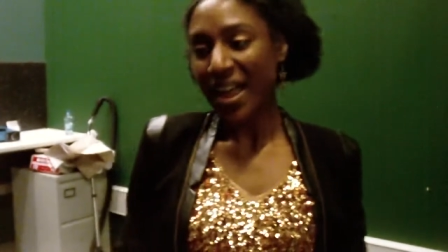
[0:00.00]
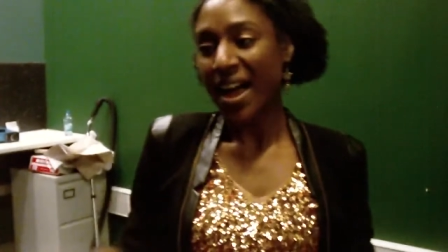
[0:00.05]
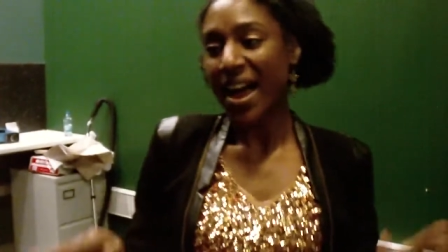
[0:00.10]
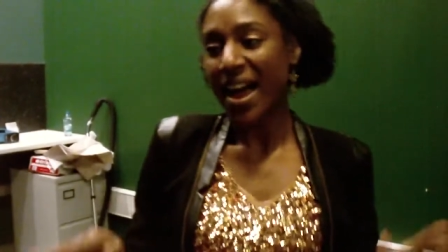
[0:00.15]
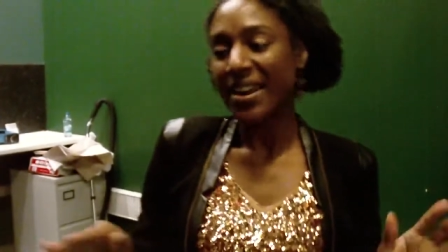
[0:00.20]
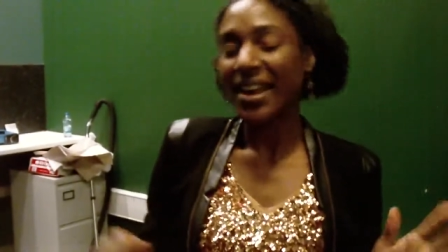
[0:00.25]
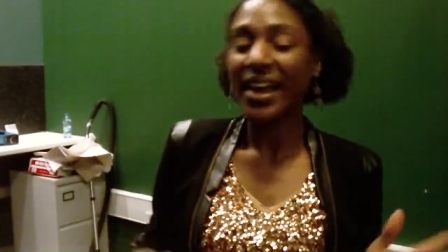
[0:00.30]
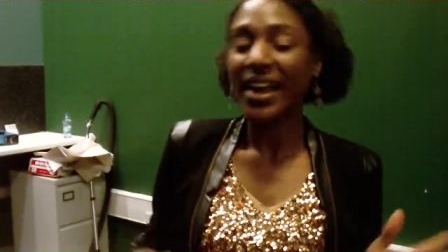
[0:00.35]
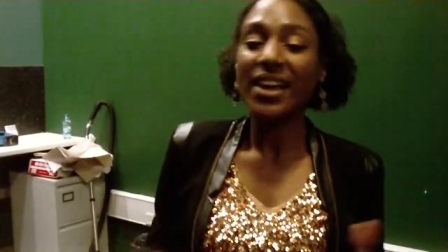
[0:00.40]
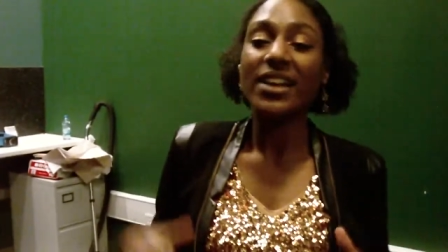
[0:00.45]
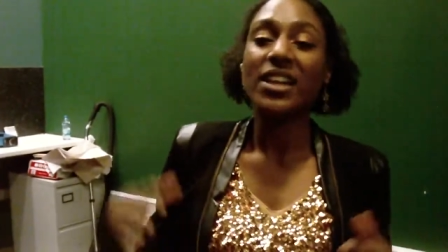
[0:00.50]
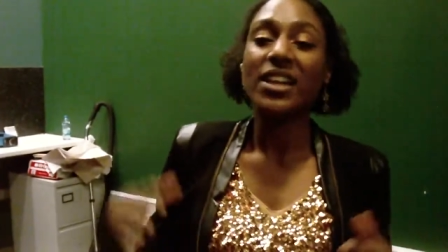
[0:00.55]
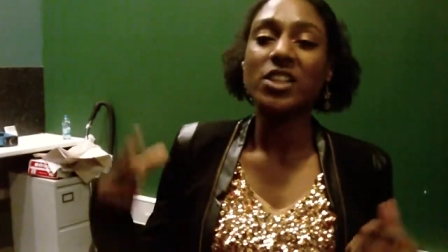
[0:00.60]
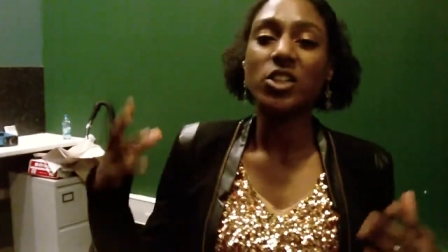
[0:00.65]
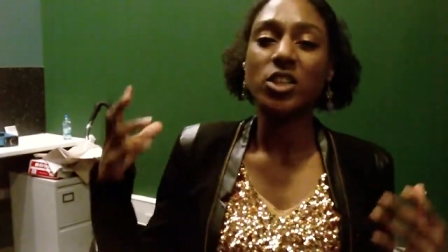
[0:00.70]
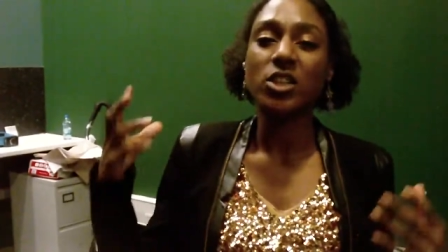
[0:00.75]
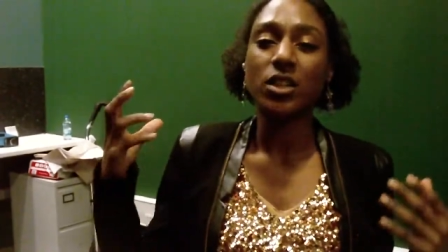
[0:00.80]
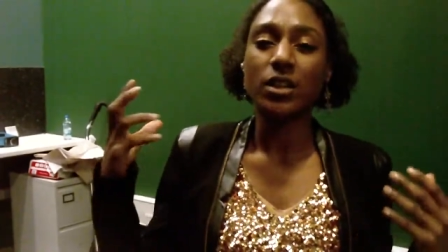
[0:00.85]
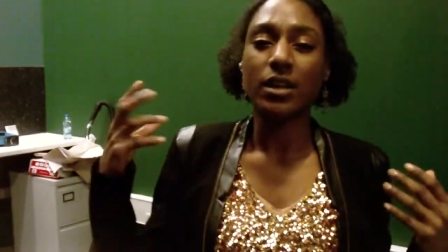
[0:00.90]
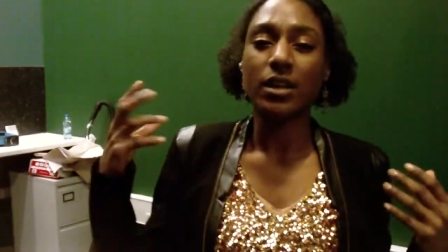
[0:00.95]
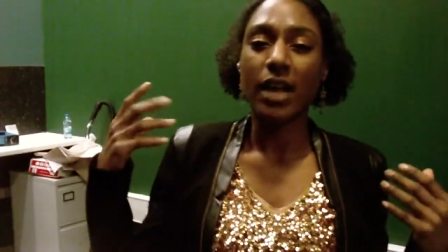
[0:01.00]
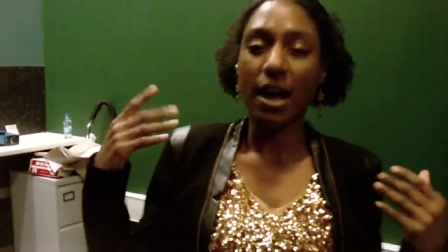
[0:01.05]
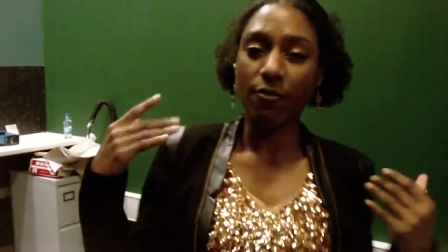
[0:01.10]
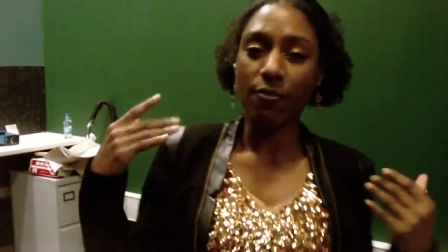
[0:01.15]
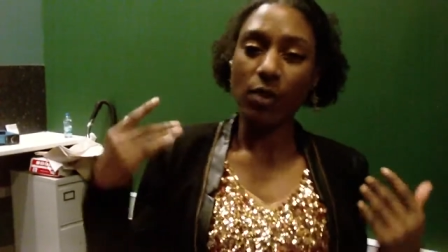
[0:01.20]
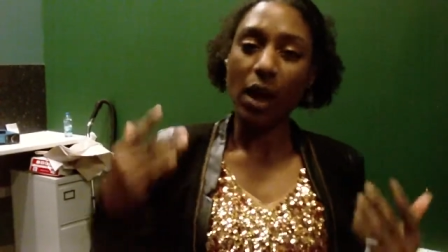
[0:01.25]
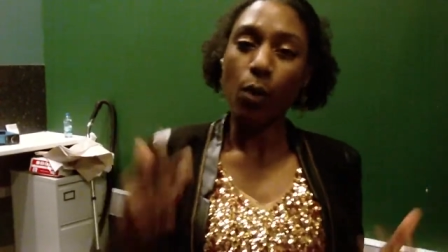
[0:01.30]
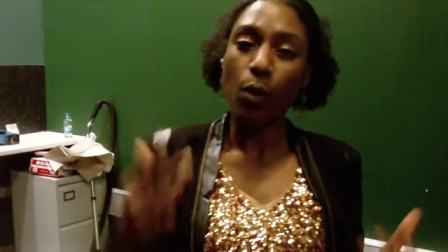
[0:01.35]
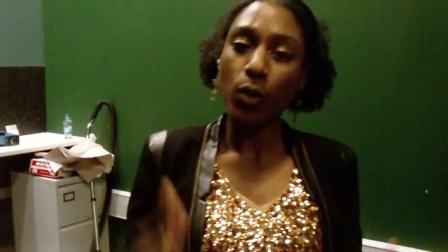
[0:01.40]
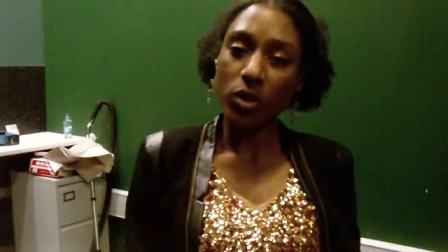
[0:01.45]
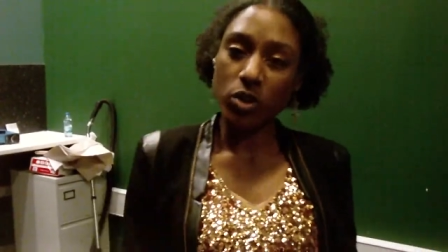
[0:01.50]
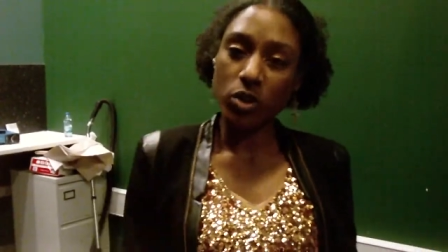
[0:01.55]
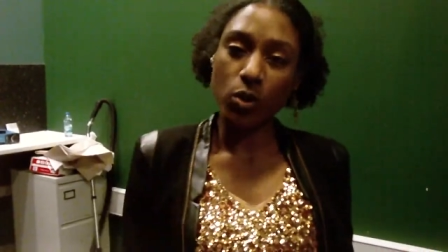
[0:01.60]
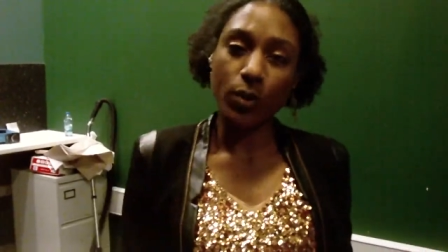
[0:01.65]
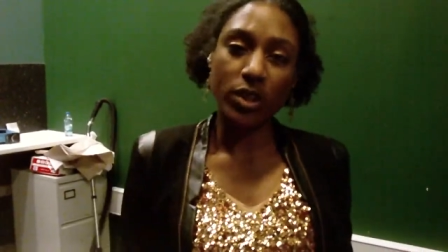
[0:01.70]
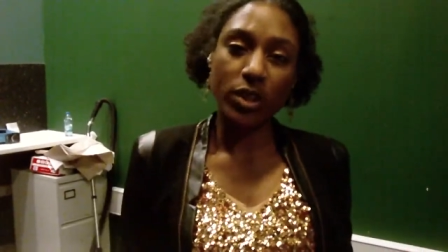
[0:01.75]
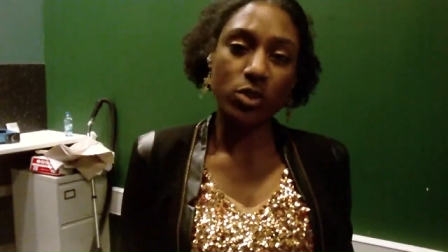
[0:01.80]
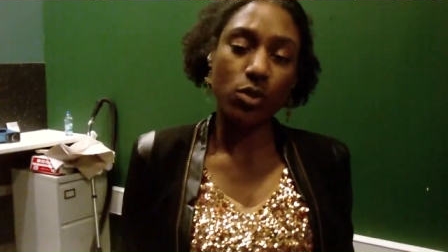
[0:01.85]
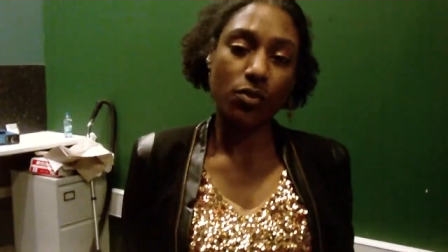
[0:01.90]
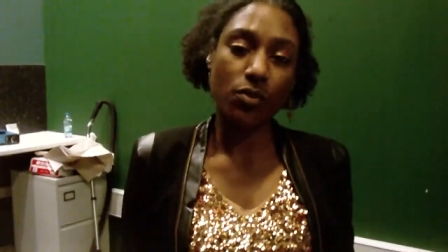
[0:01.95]
and I can literally have like
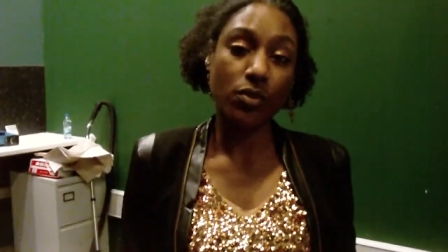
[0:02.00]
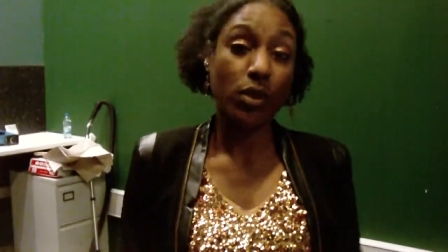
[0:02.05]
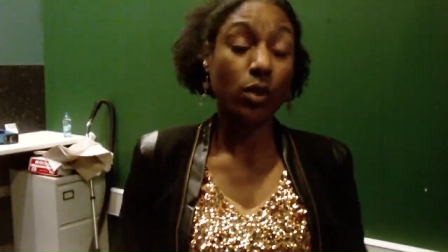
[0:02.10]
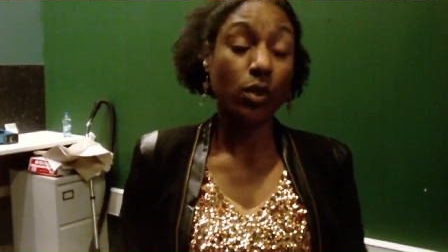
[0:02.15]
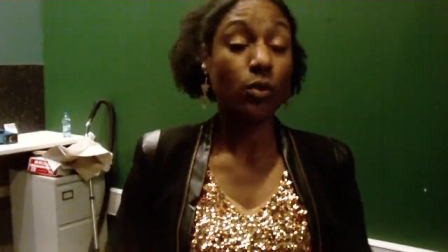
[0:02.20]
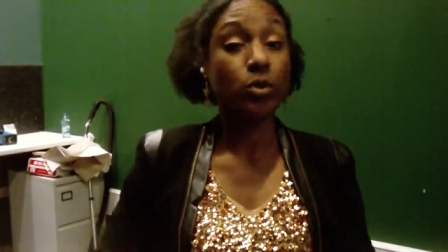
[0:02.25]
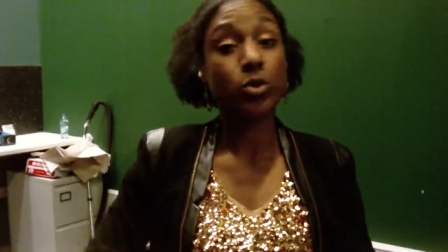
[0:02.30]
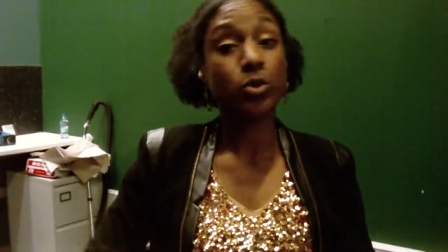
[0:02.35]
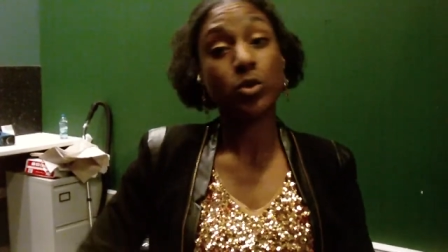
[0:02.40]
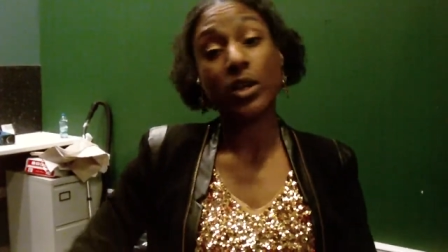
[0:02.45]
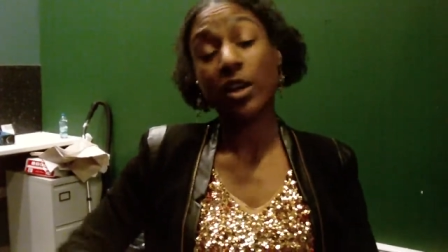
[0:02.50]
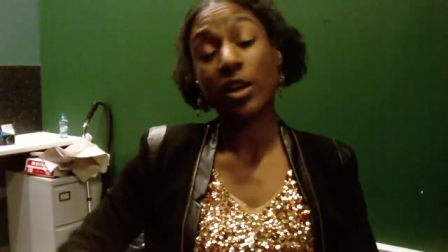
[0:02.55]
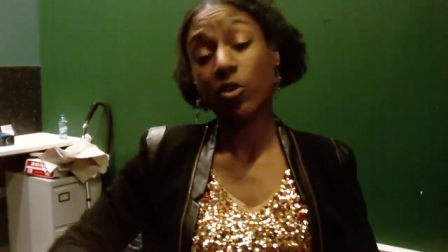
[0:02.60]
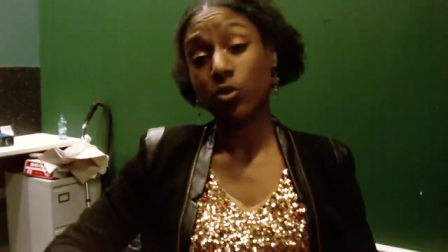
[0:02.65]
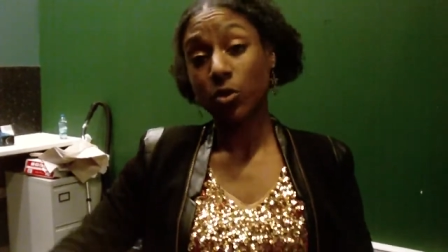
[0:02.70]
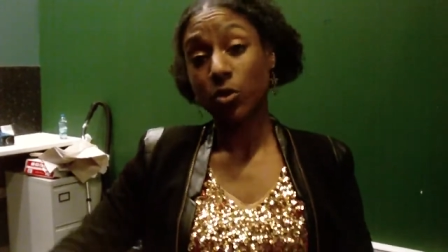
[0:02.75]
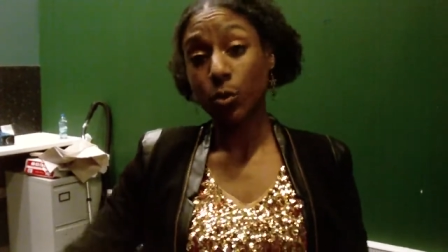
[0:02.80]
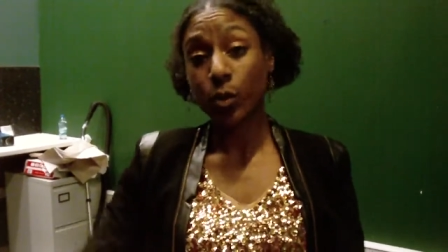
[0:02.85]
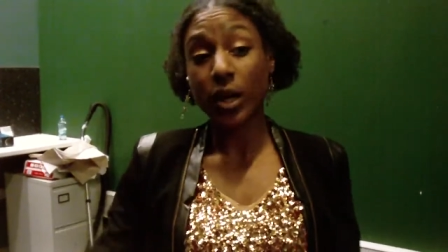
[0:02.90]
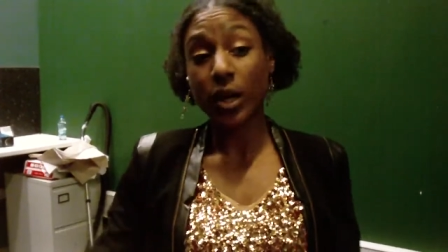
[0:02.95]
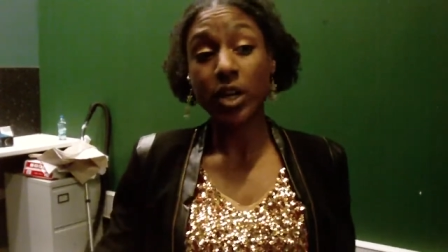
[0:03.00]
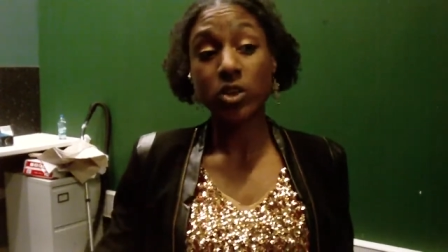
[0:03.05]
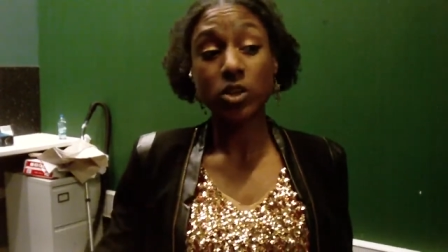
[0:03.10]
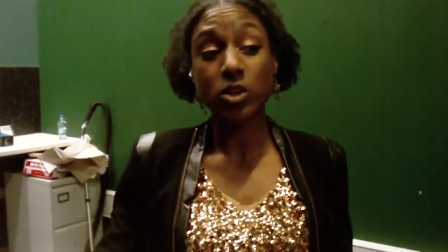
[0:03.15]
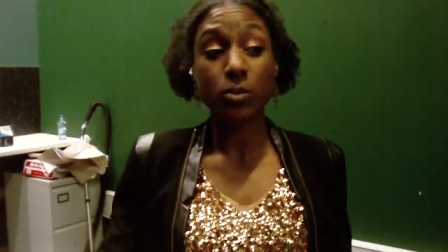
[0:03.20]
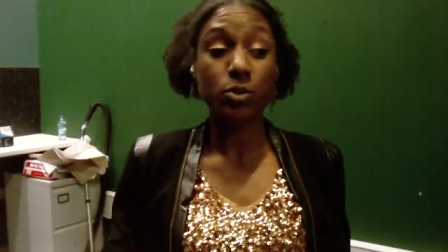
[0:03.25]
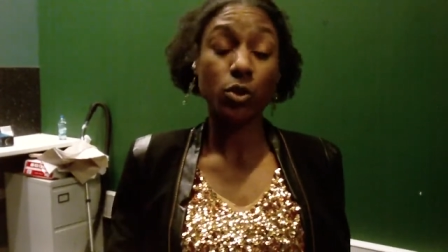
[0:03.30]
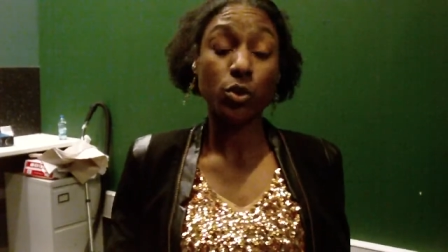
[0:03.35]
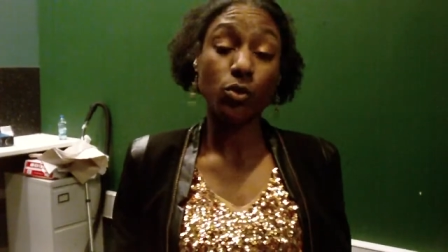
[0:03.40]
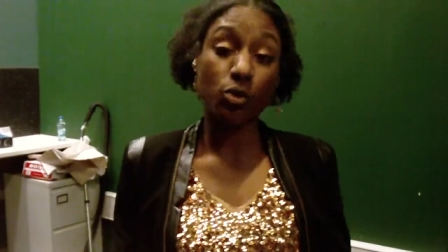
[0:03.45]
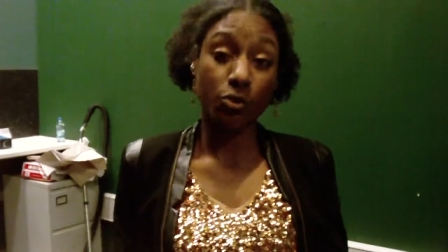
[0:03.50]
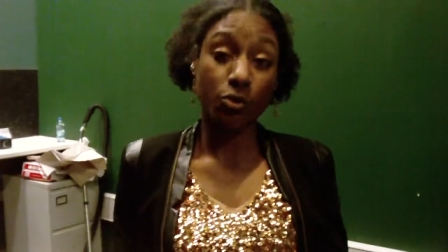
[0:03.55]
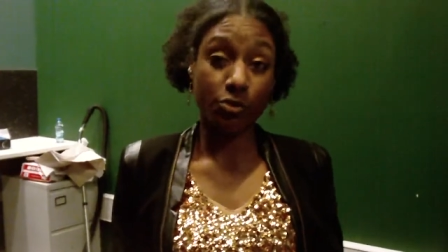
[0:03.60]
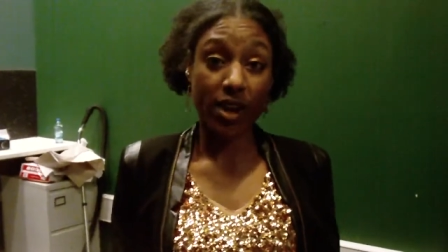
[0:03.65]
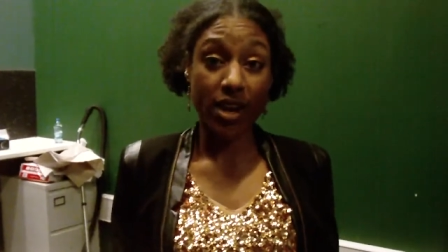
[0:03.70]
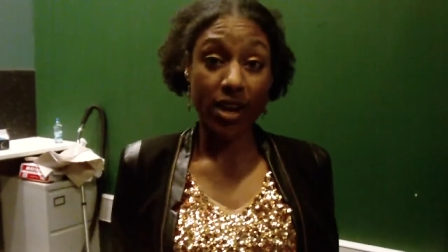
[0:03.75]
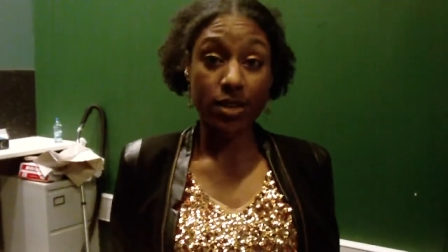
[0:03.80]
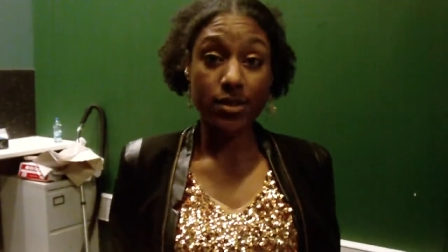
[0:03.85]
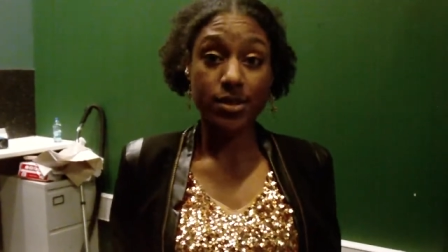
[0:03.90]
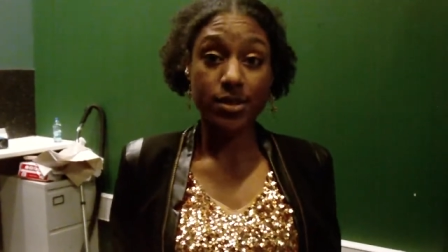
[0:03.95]
one-to-ones with you, or do like group workshops with your
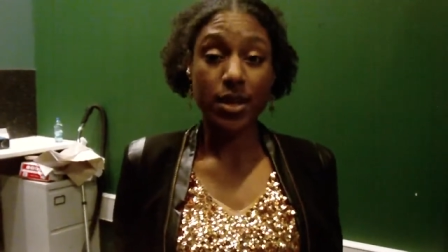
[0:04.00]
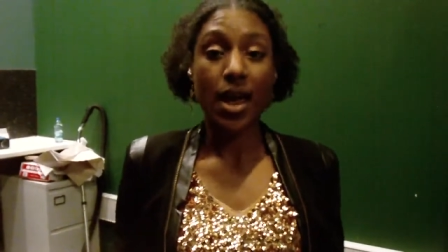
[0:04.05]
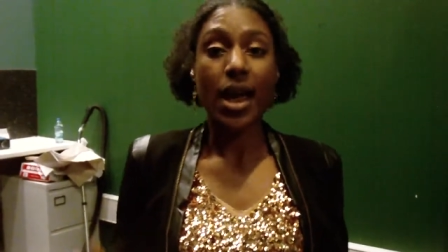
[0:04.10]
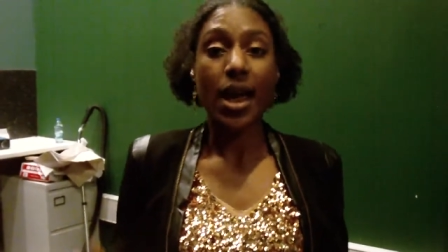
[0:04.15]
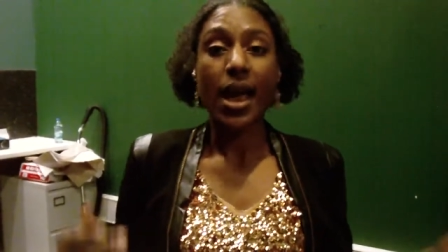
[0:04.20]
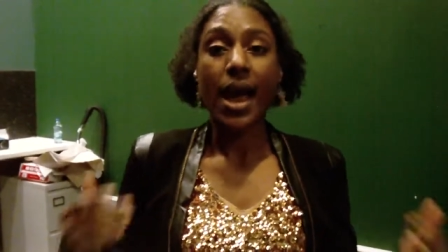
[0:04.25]
friends,